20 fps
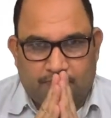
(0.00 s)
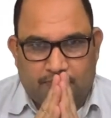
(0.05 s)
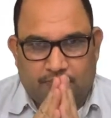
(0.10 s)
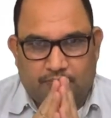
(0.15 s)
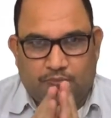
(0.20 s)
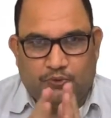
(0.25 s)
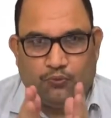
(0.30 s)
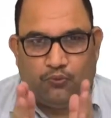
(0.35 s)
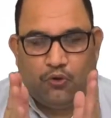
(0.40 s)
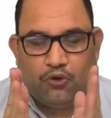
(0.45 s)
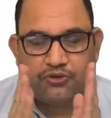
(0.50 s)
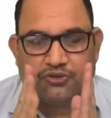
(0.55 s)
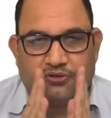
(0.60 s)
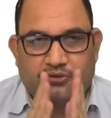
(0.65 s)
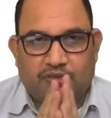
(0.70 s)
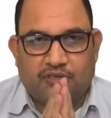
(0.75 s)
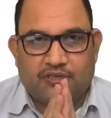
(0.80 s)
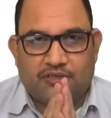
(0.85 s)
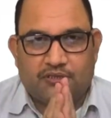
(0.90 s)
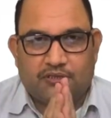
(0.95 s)
watch
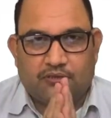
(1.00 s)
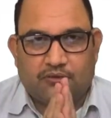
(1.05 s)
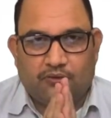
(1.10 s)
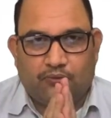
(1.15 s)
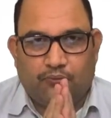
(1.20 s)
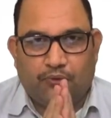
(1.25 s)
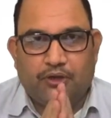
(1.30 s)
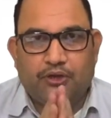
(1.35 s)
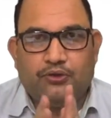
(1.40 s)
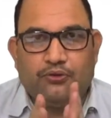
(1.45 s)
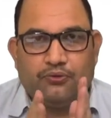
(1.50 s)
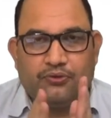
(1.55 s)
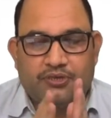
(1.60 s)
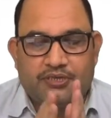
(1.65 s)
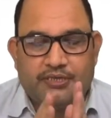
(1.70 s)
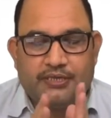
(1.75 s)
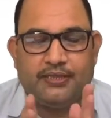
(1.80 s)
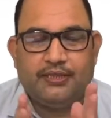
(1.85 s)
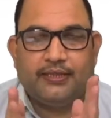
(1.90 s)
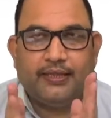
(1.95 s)
this video
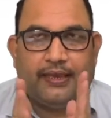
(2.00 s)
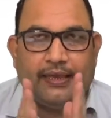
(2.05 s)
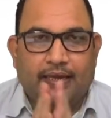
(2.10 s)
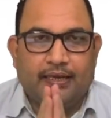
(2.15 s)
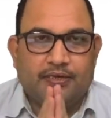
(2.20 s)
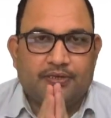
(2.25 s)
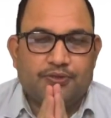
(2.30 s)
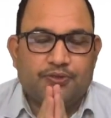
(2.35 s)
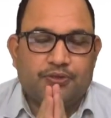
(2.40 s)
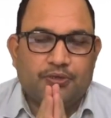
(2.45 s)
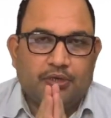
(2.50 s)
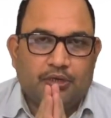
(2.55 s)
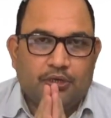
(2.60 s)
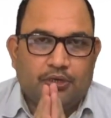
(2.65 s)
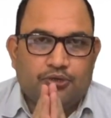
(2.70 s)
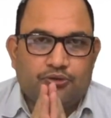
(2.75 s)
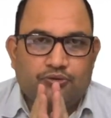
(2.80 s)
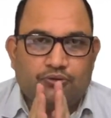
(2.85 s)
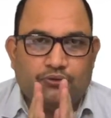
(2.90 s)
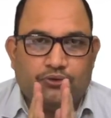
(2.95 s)
till the end,
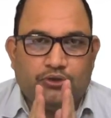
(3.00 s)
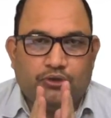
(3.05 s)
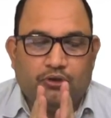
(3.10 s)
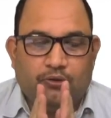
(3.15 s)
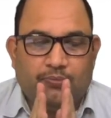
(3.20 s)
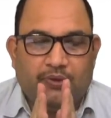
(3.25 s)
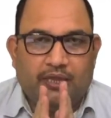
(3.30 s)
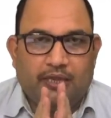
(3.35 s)
so you'll be